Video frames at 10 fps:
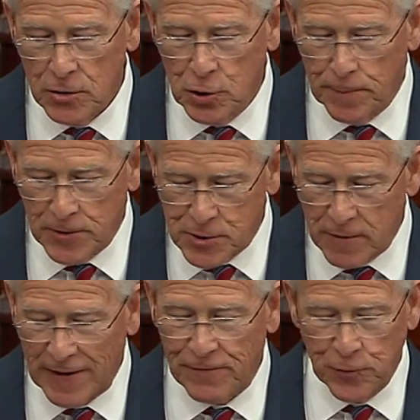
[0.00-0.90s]
to
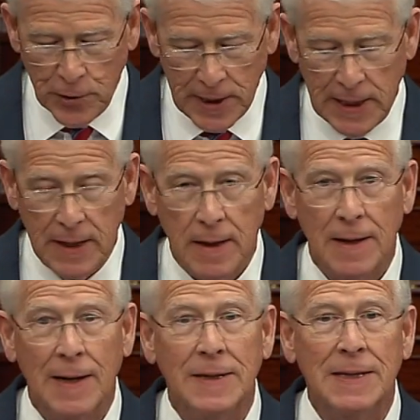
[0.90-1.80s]
preserve a free
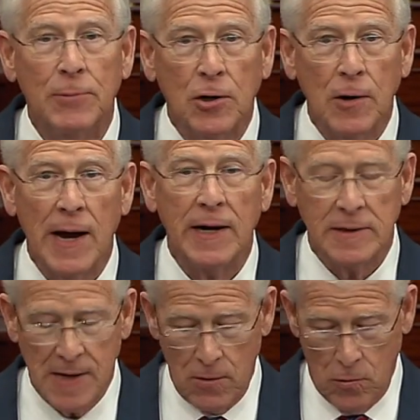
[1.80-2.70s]
and democratic
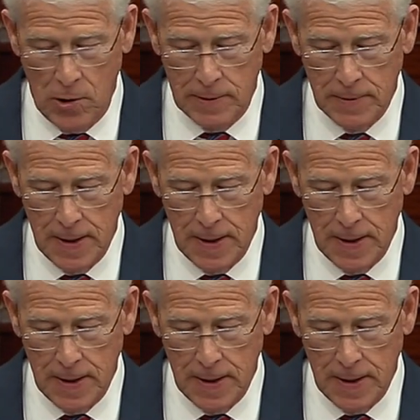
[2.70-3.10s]
Taiwan.